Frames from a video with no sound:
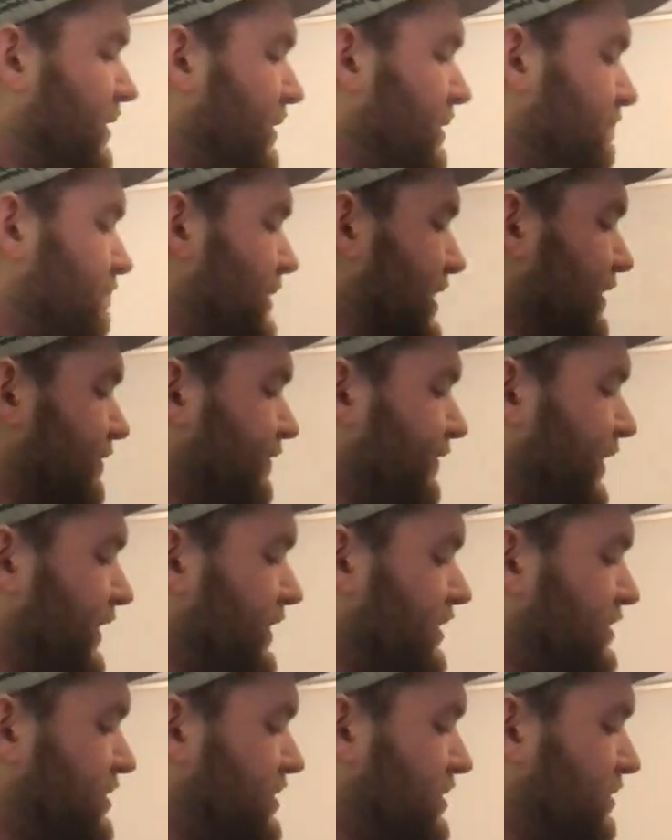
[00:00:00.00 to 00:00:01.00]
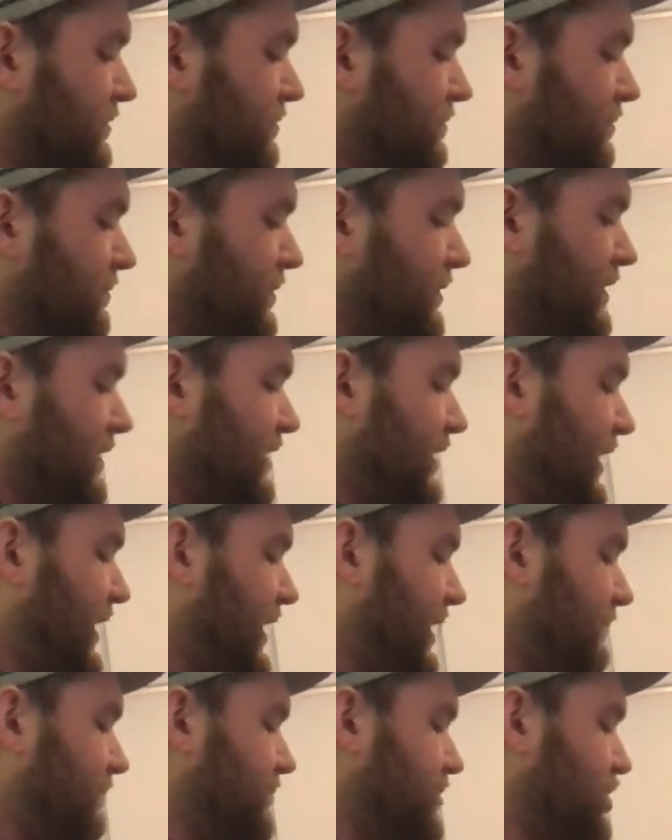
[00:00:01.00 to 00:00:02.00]
Mega Fleet,
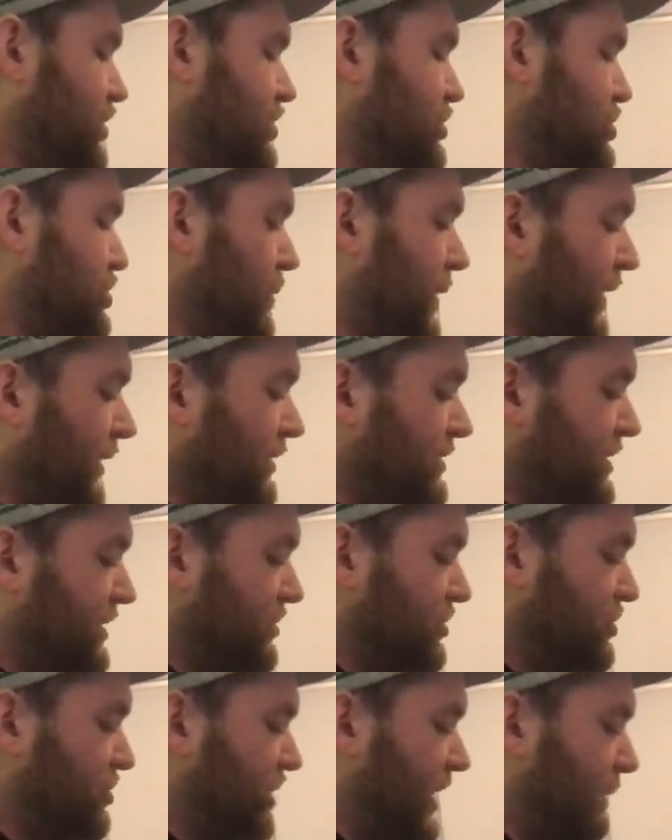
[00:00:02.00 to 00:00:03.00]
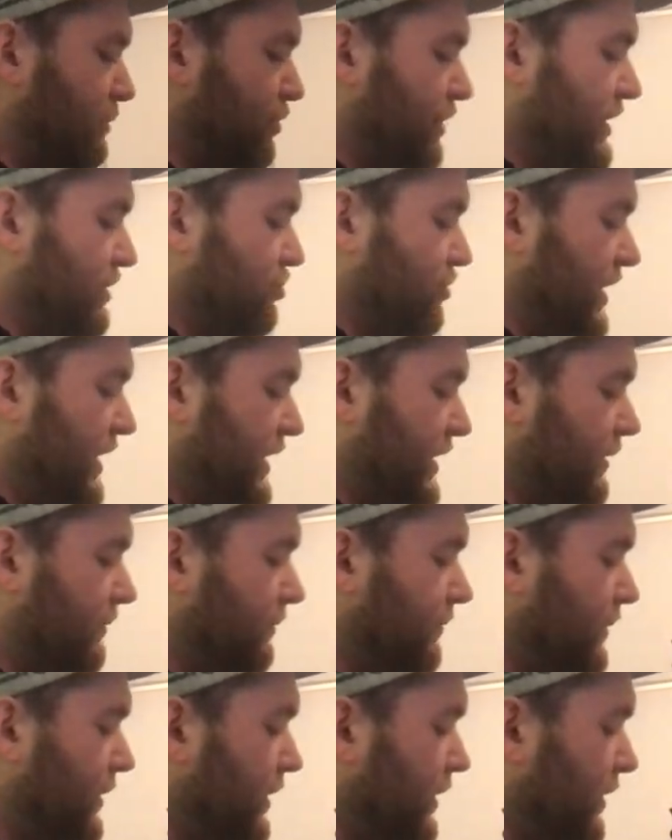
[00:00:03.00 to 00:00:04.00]
you can Duality into Cyber
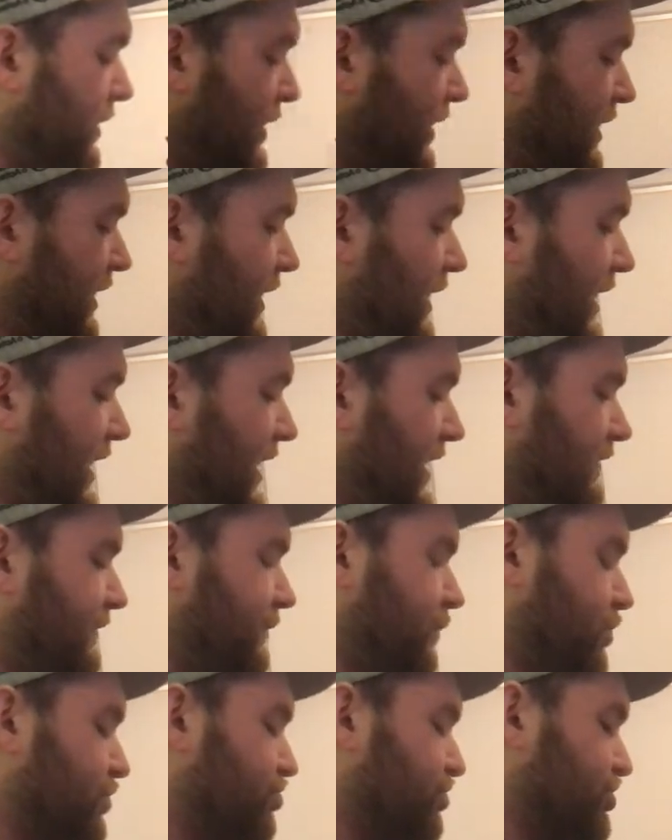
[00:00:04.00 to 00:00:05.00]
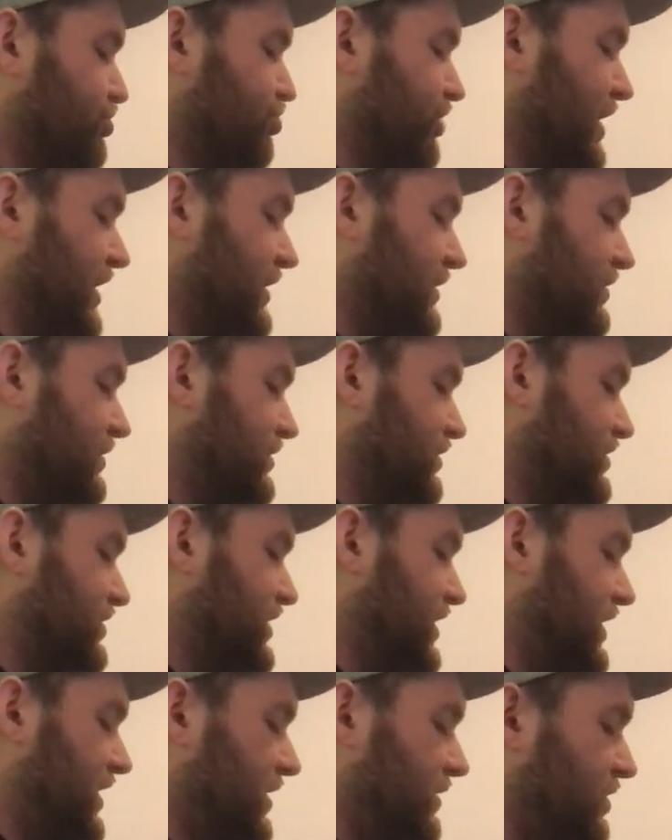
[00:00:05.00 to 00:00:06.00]
Dragon, and Fortress
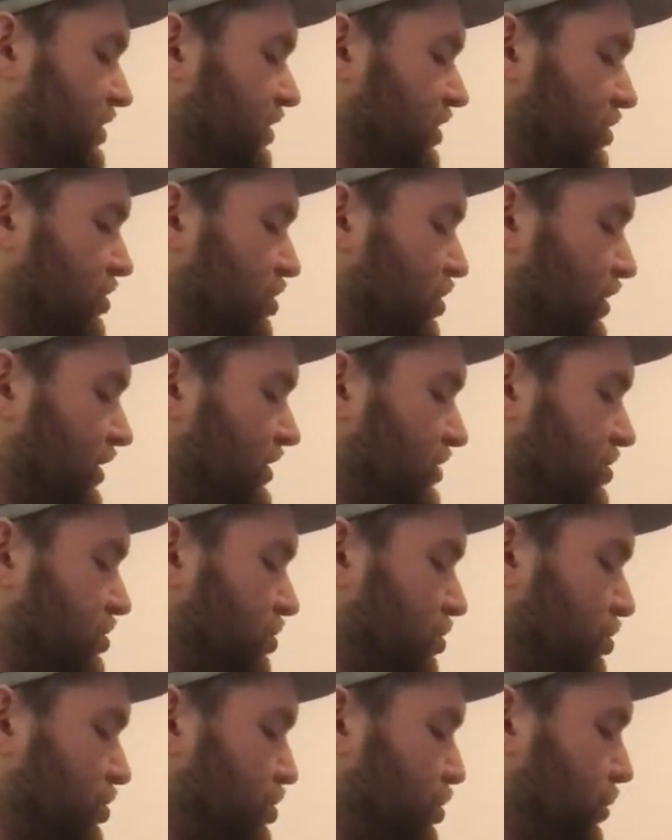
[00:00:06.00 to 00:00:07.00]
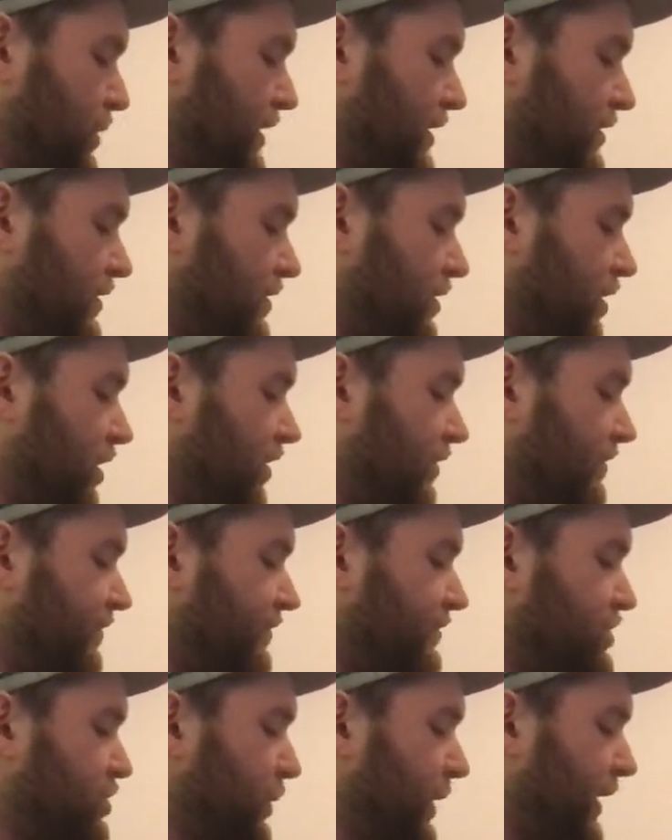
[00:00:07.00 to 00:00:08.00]
Dragons here you can turn into Twin
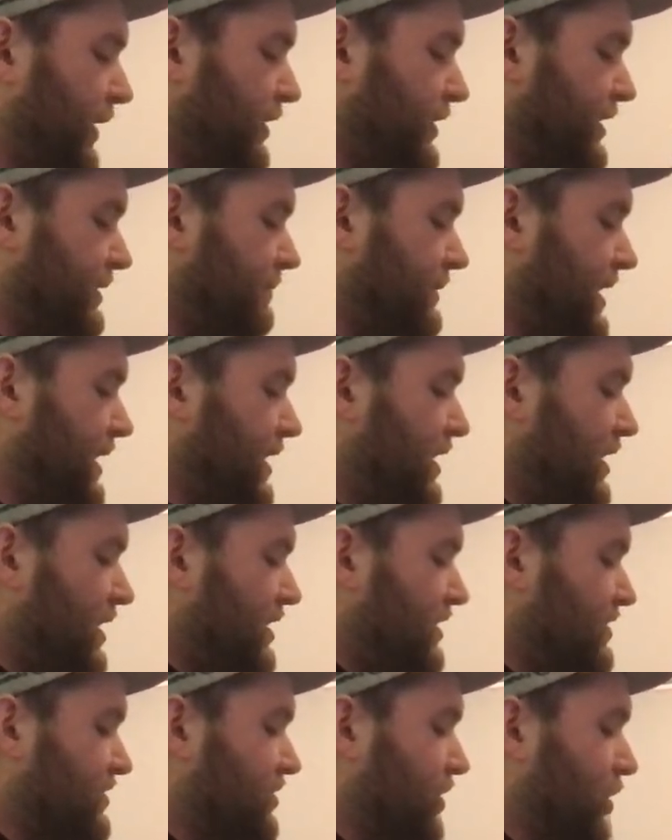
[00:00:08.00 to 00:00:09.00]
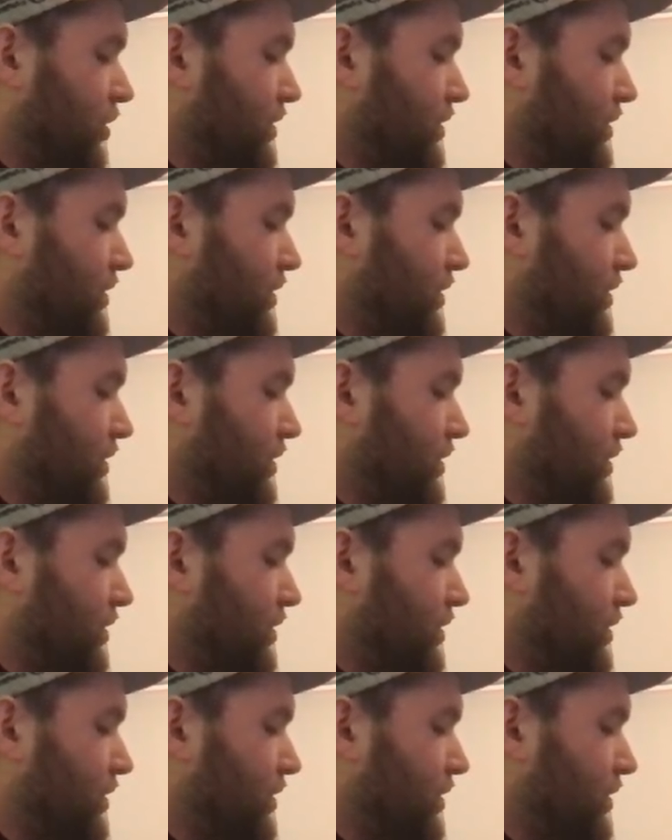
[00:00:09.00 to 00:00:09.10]
off Duality. So